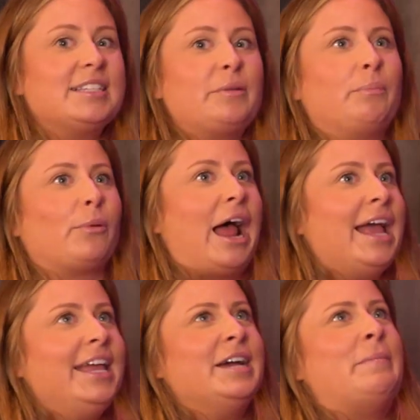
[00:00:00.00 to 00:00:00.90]
he's like
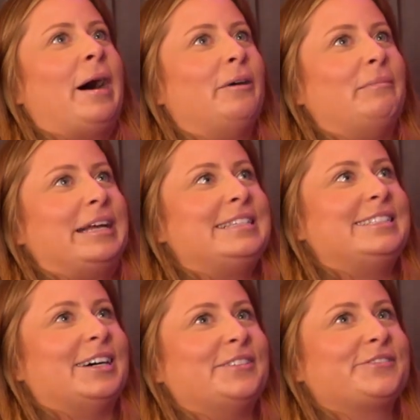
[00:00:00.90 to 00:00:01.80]
bragging about my
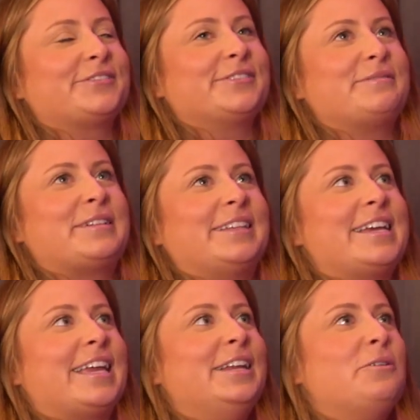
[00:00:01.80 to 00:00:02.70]
stuff.
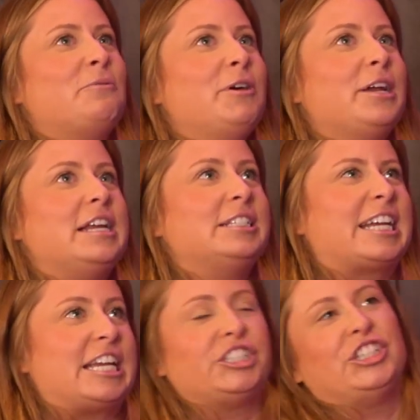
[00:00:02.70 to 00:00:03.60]
Like in a weird,
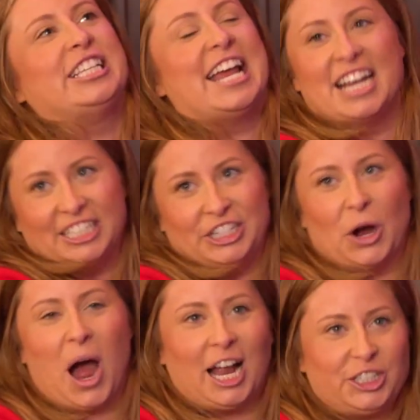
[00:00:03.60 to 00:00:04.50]
he's like, she's heading
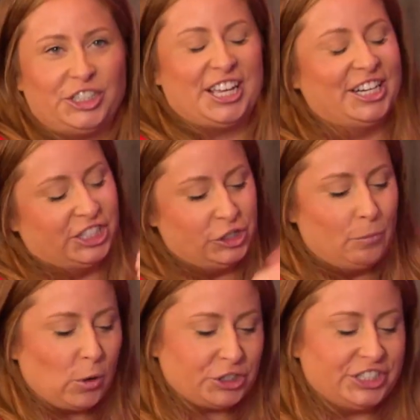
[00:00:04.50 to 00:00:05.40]
to
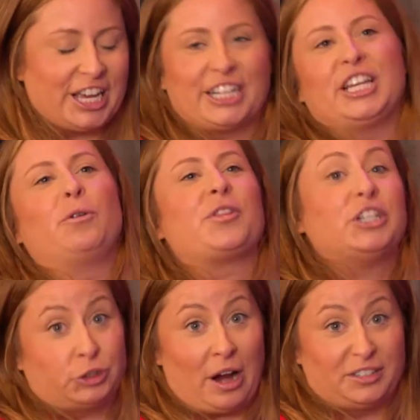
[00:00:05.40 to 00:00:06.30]
Newport. She's got a gig
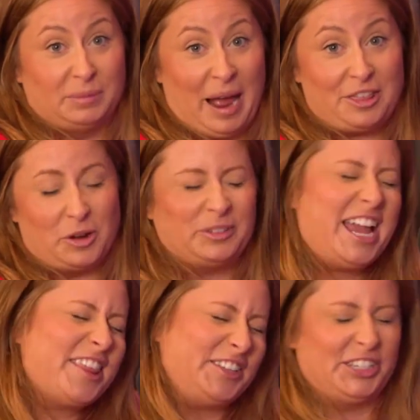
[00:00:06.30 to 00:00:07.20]
with Travis Matthew.
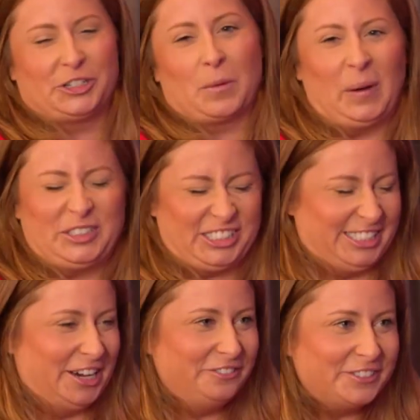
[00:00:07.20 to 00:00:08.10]
Yeah, they sent her a bunch of
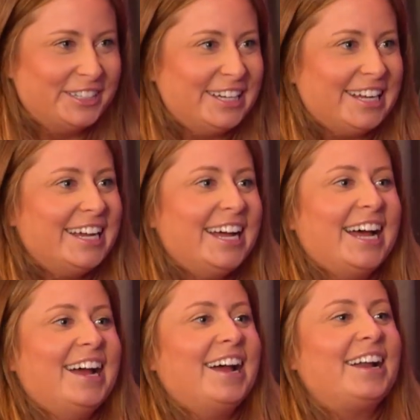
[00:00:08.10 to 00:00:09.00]
stuff.
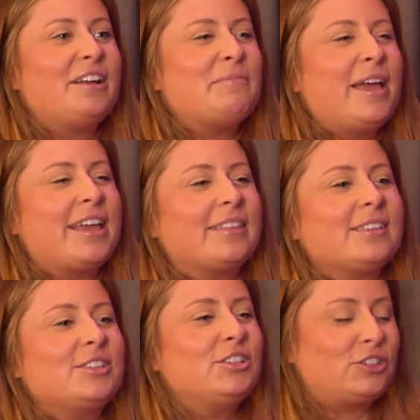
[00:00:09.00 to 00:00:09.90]
And I'm like,
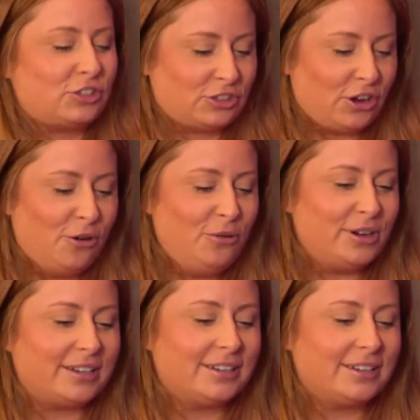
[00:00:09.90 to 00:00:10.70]
this is so,